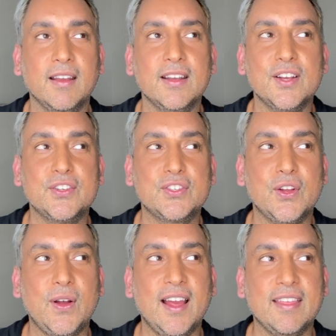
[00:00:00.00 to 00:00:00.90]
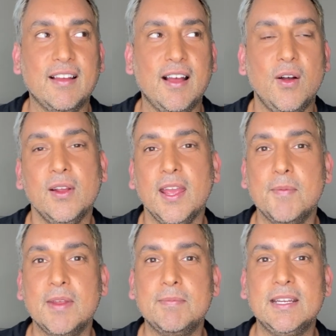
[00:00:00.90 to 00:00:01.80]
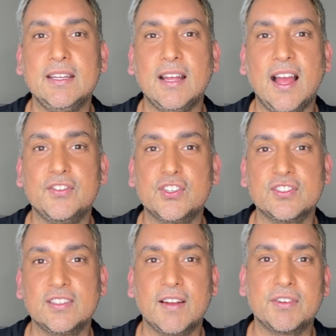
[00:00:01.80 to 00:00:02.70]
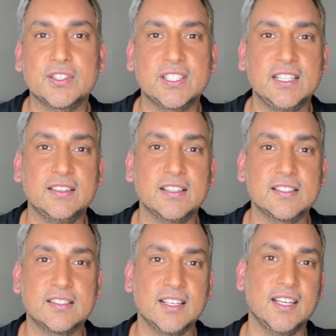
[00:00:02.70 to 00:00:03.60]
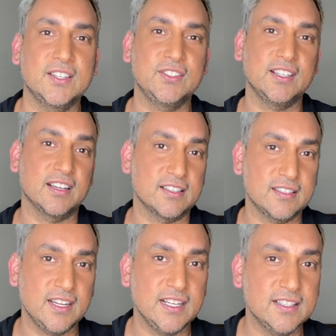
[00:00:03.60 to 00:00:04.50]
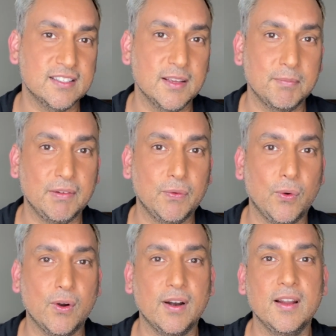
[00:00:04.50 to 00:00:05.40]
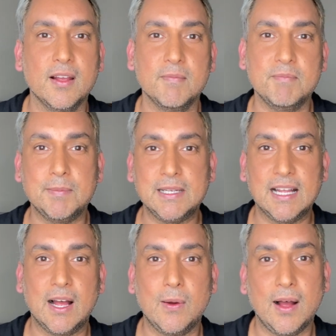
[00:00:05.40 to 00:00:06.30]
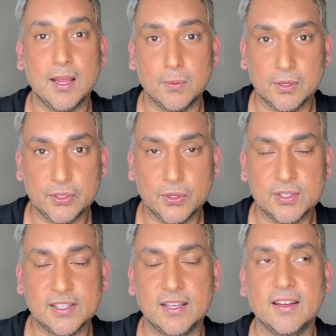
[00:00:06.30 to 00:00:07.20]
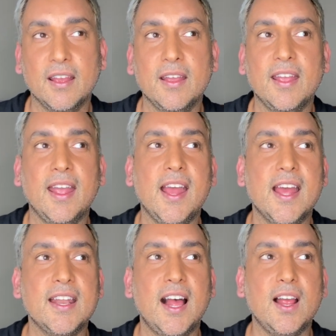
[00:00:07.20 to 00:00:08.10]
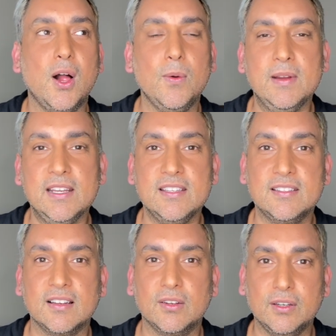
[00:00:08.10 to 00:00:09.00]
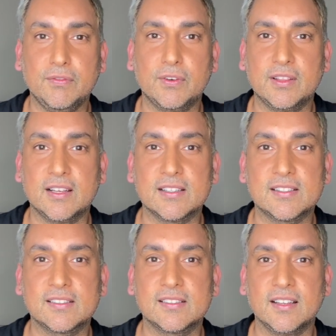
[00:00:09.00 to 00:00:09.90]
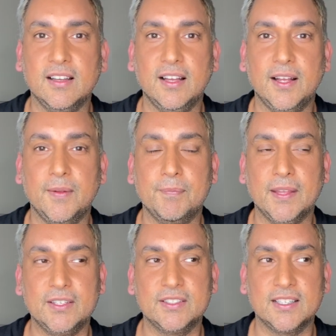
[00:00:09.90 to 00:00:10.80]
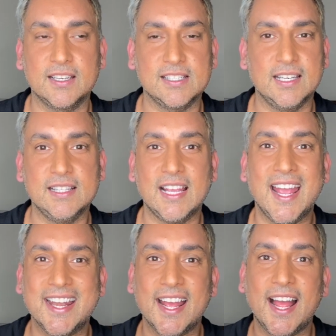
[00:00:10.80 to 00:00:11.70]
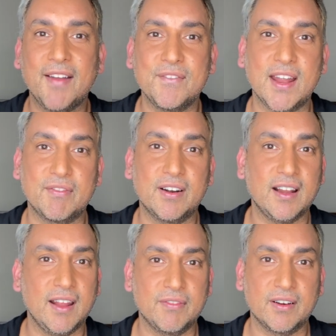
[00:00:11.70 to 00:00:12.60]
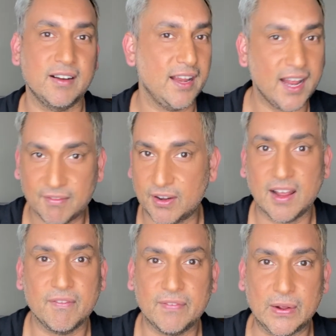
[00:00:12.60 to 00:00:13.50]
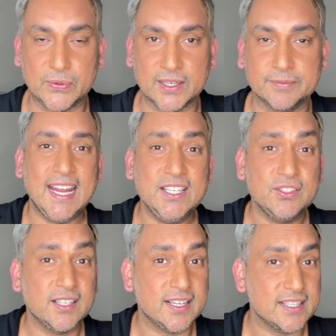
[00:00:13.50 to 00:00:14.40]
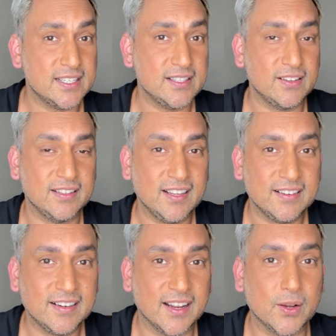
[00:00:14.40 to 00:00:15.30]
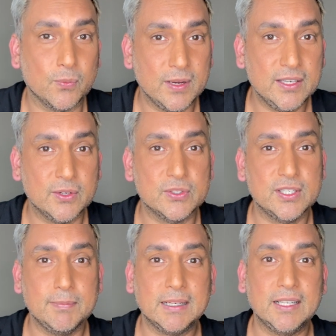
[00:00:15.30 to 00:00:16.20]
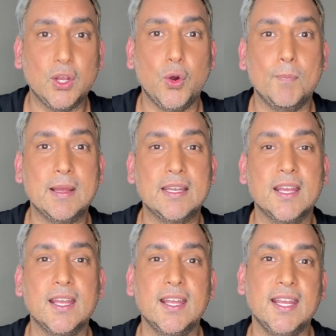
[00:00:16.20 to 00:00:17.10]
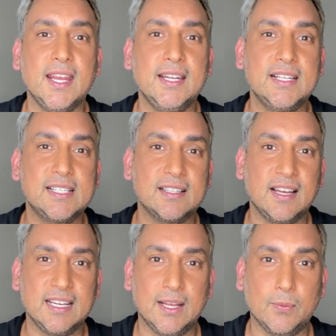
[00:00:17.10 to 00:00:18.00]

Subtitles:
So I thought, okay, maybe I've just never seen this in the United States before. Maybe now I will notice it. And I always looked for this in the United States, and I've never, ever, ever have found it. In the United States, on the other hand, windows typically open in a sliding